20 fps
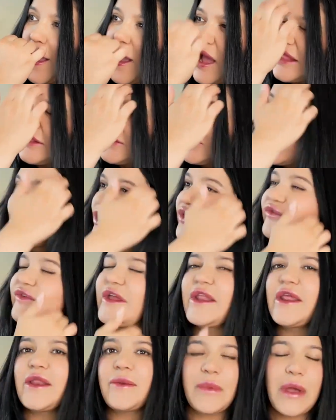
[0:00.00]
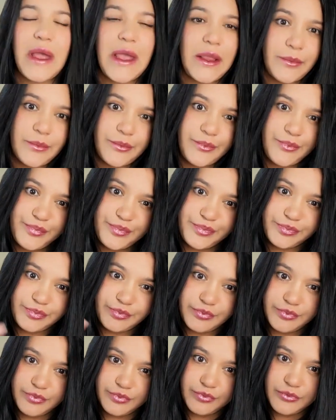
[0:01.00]
a lot of it in my
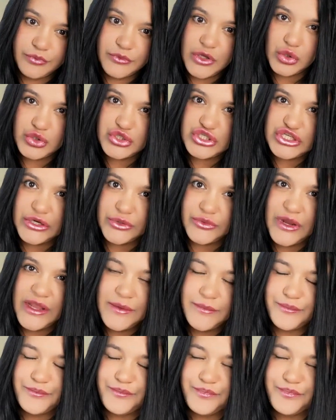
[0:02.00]
coaching, right?